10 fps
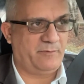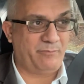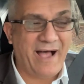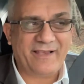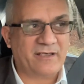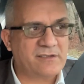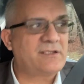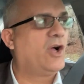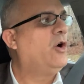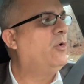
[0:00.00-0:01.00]

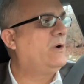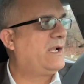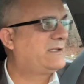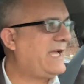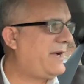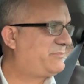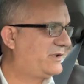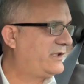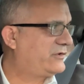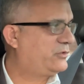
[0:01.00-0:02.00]
buyers who will adapt
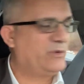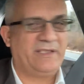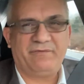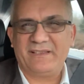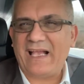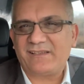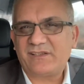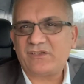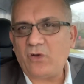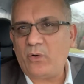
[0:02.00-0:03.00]
to EV. That's
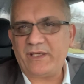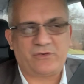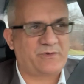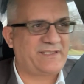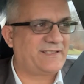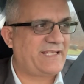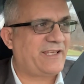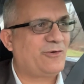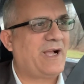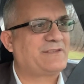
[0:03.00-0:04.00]
so interesting.
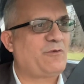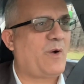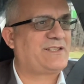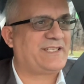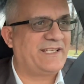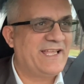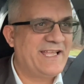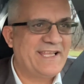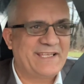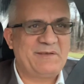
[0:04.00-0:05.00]
Thank you guys for watching.
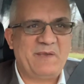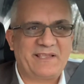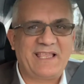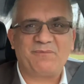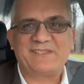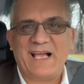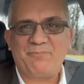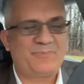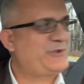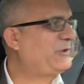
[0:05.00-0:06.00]
Give me a thumbs
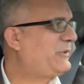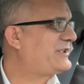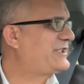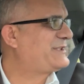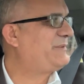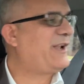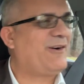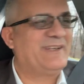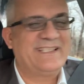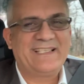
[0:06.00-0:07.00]
up, put your questions below,